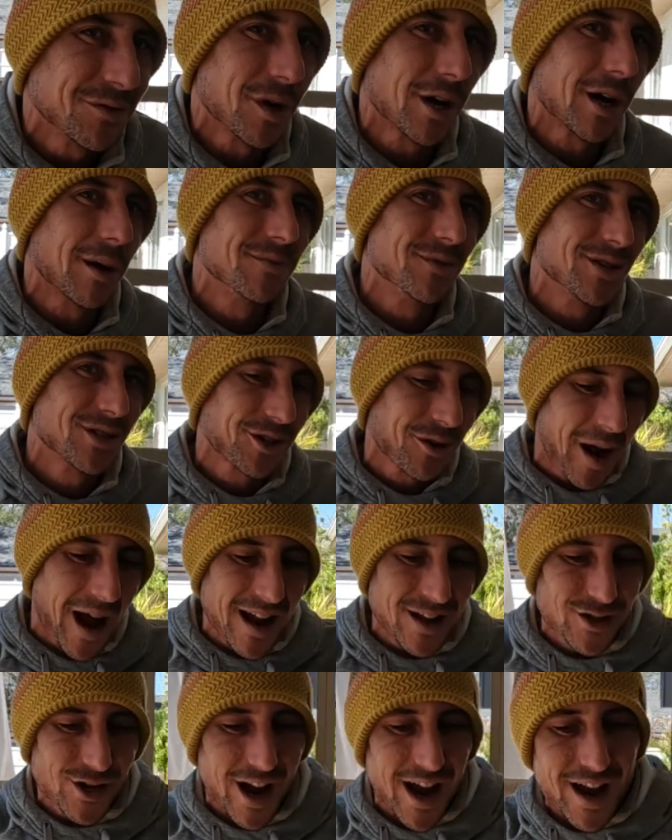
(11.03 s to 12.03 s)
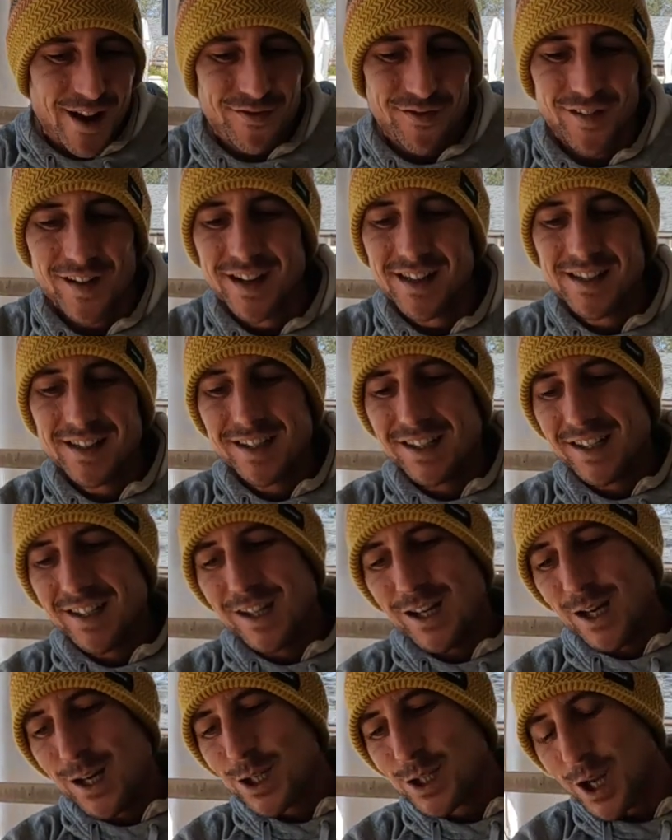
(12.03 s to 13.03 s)
Guys, welcome to Scratch Life.
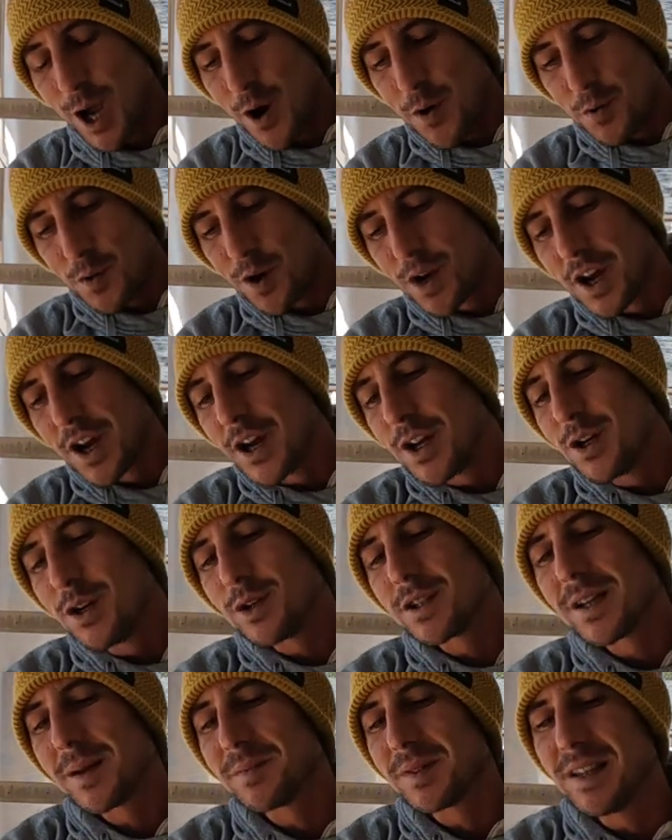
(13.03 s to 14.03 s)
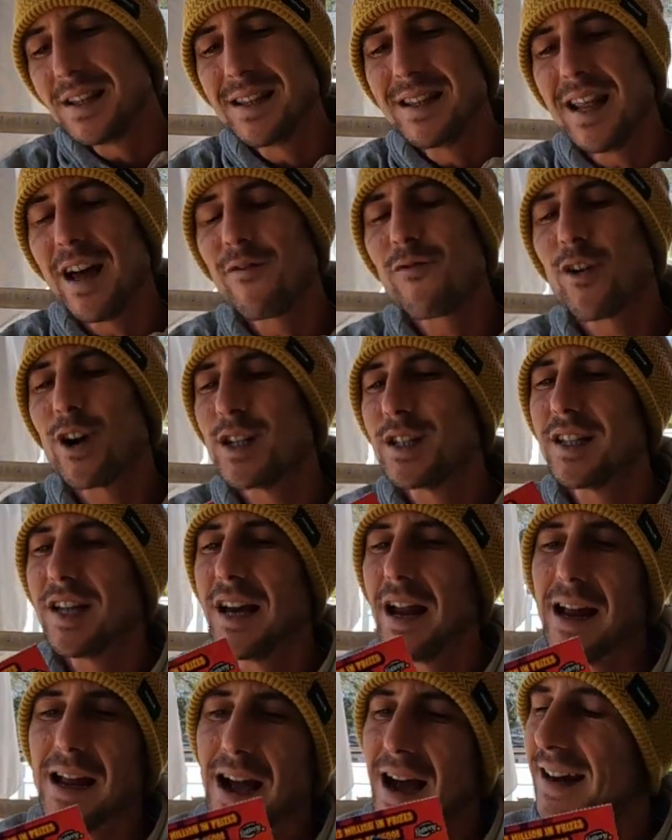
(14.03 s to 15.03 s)
So we're gonna do something different
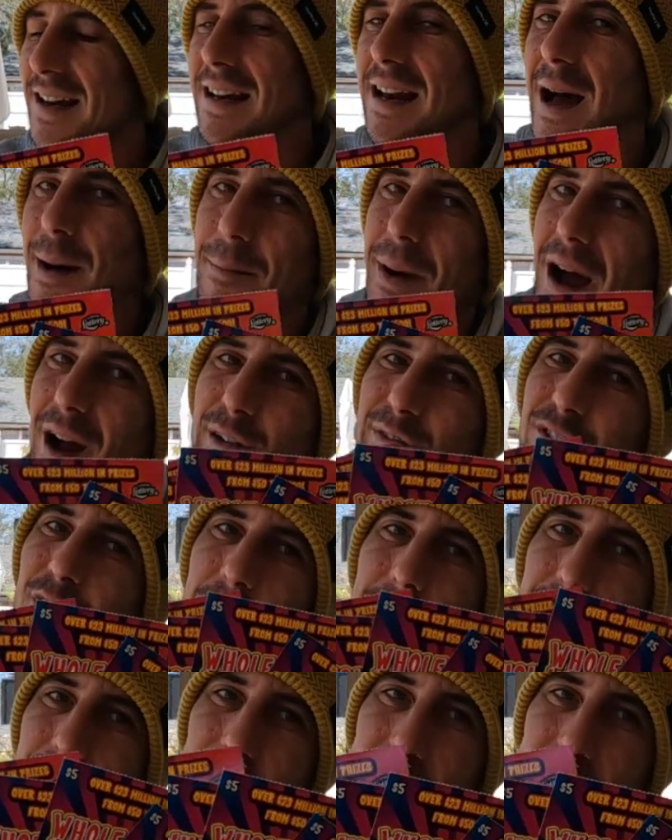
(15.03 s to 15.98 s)
today. I did not buy a full